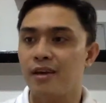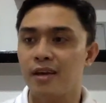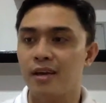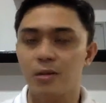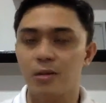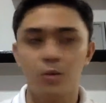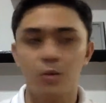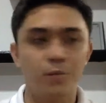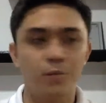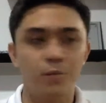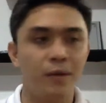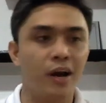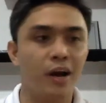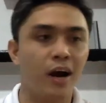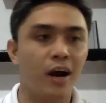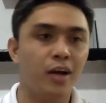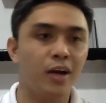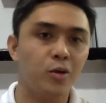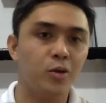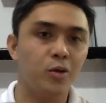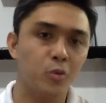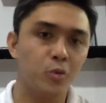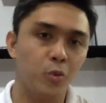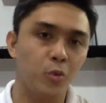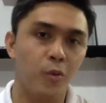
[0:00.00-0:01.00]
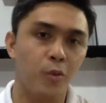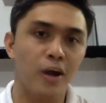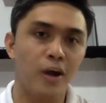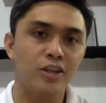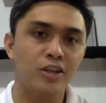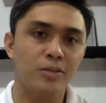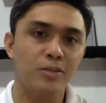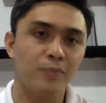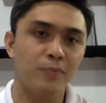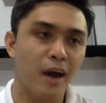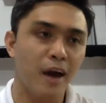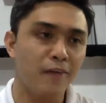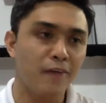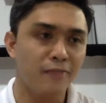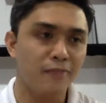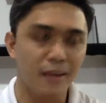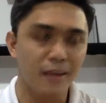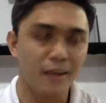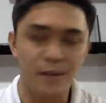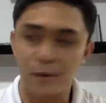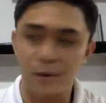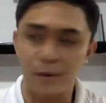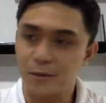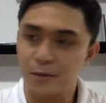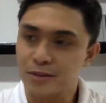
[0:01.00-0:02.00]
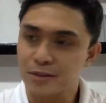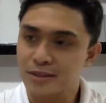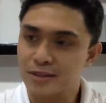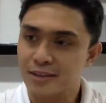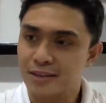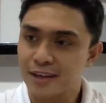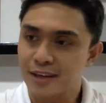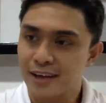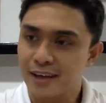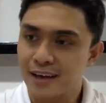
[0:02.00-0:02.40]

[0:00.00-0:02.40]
it will be hard to watch my videos.